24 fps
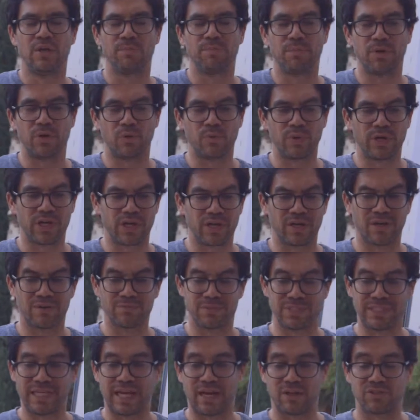But when it
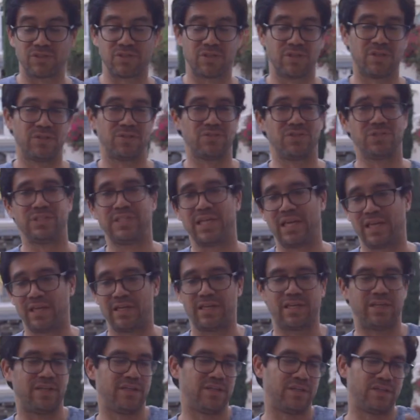comes down to
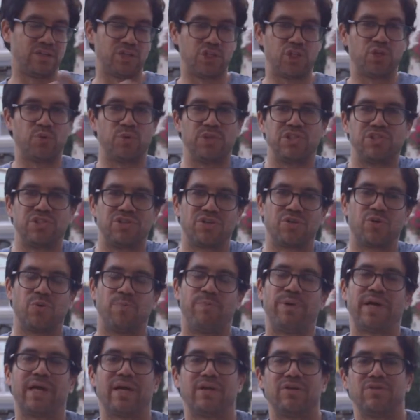understanding heuristical
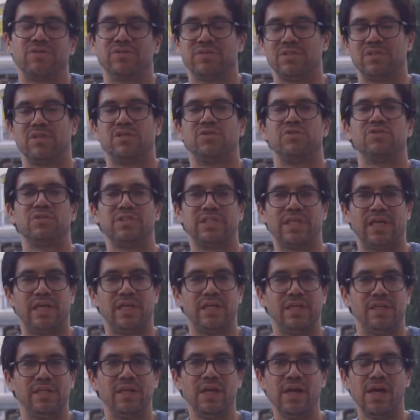patterns and
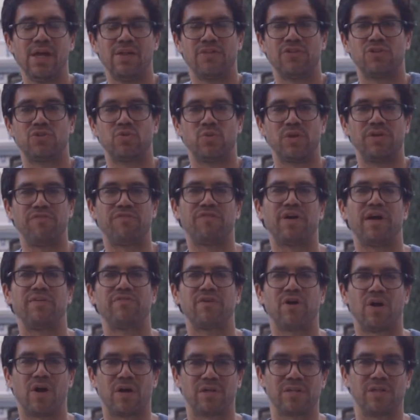understanding the 25
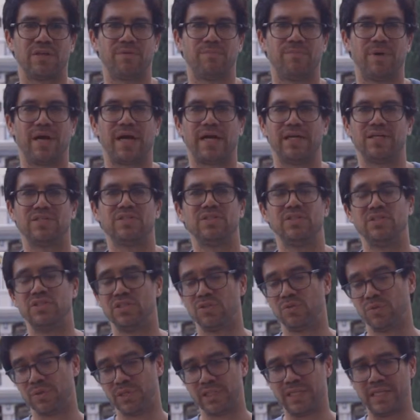cognitive biases
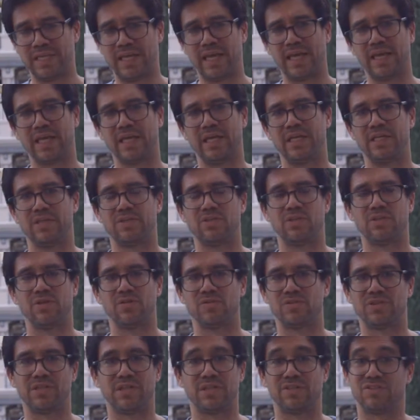and really getting into
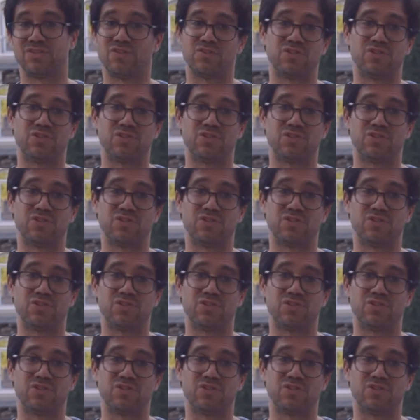those things,